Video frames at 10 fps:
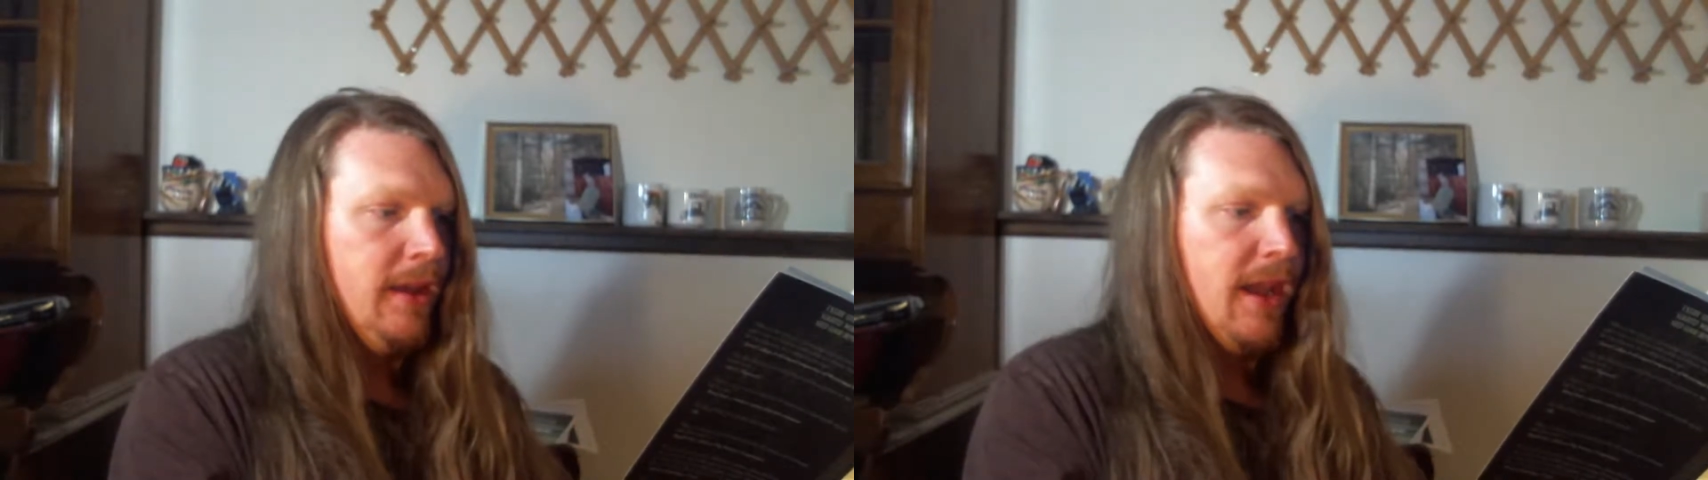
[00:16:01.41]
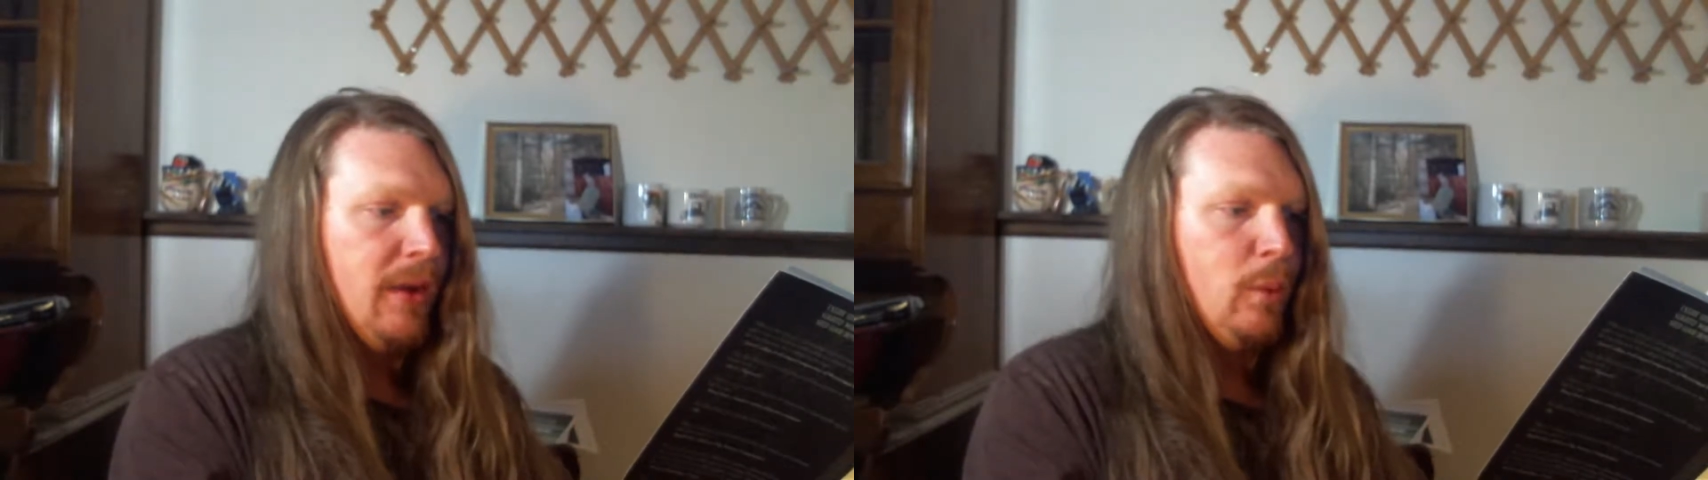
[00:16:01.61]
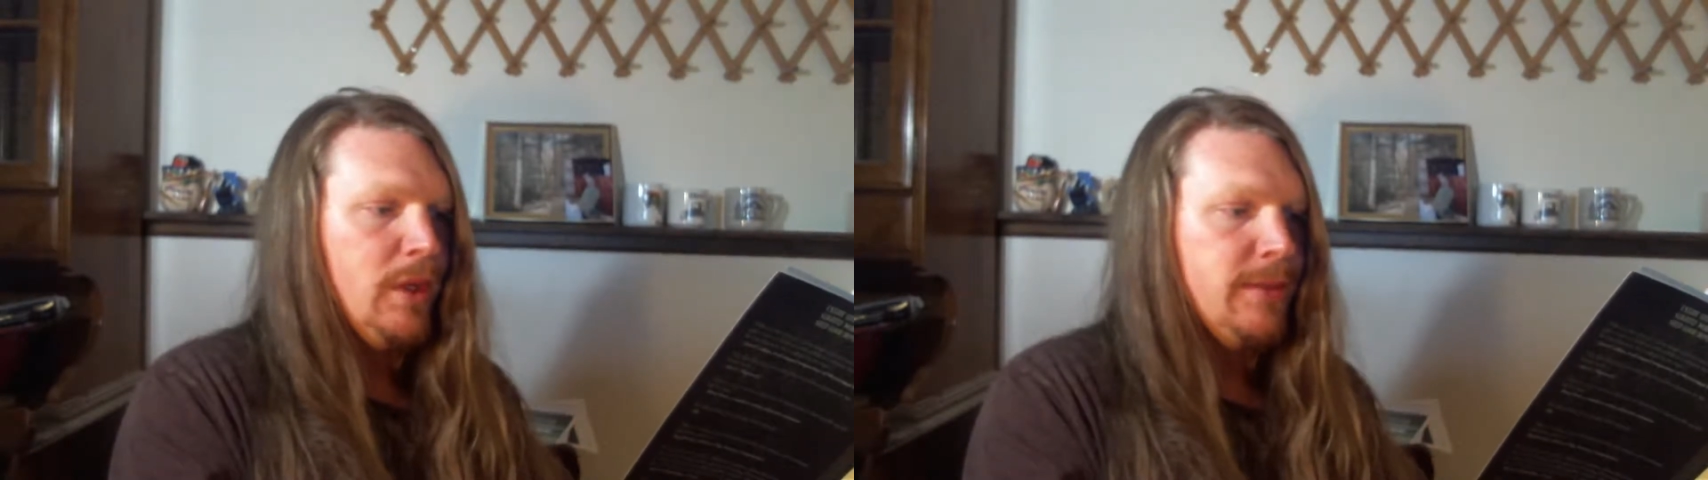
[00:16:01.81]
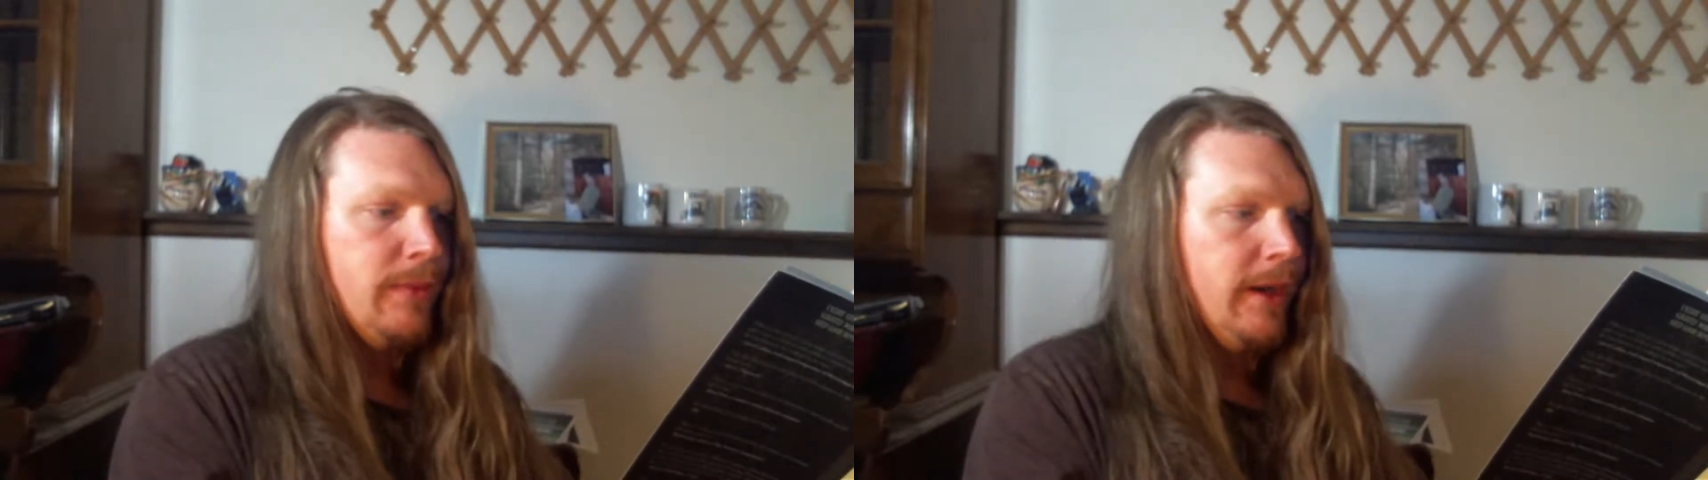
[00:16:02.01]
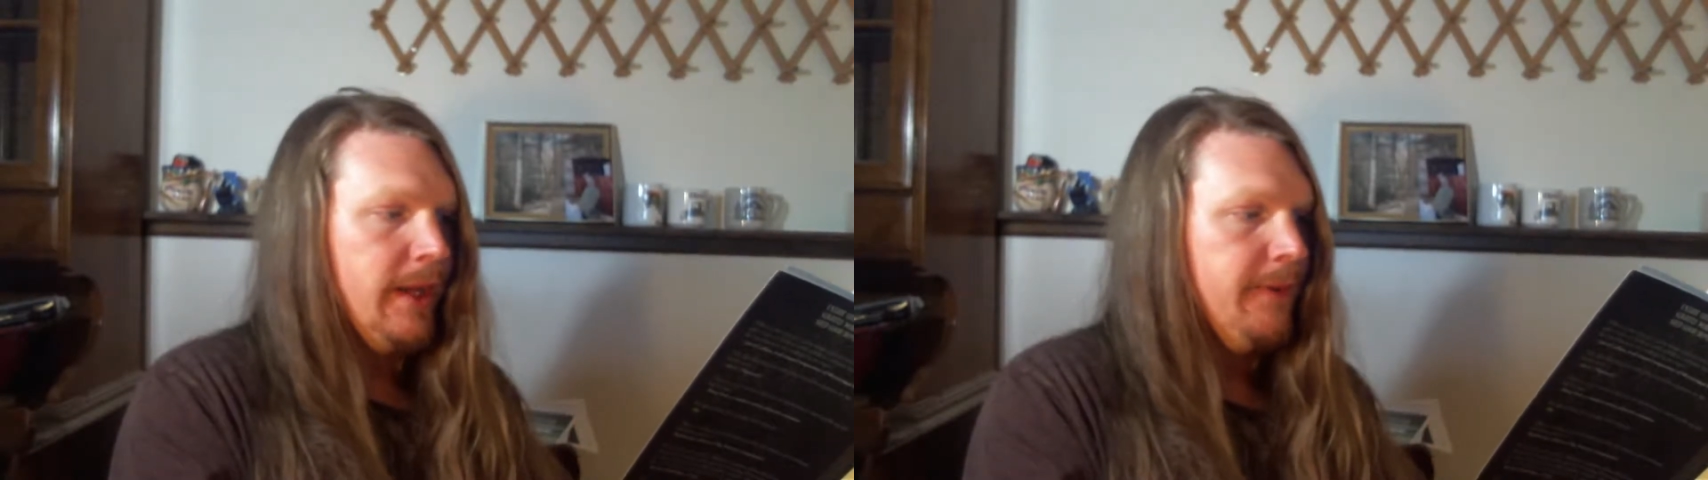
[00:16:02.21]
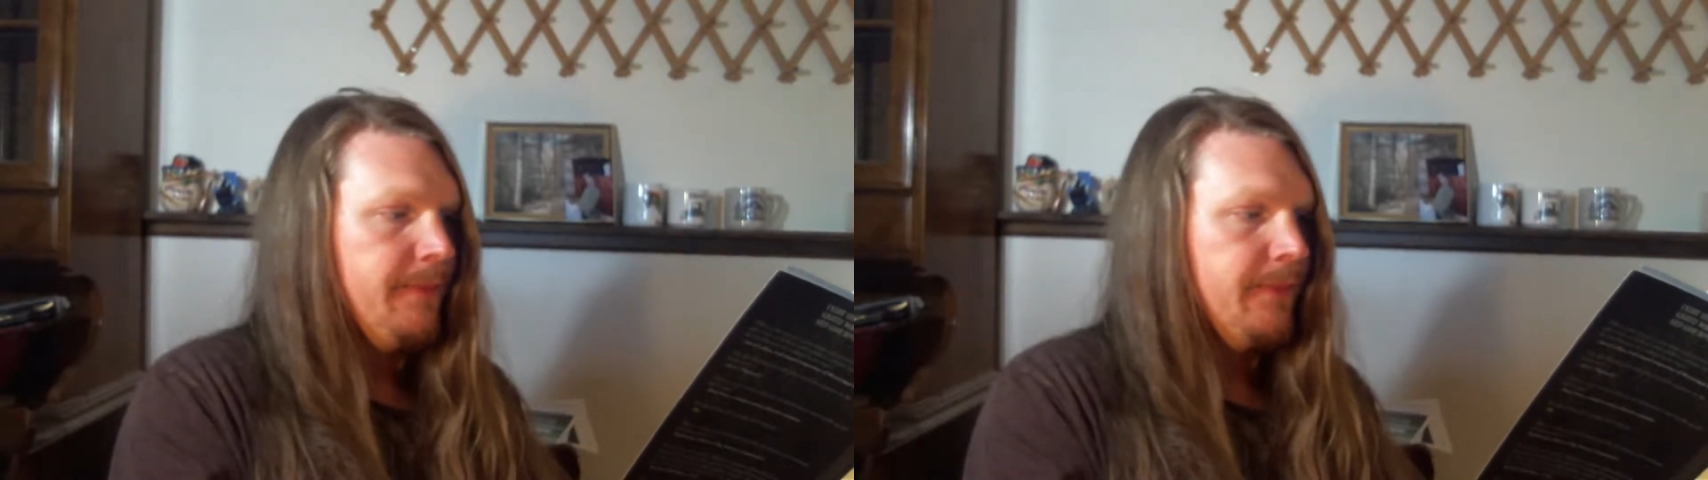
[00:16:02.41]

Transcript: and whispering.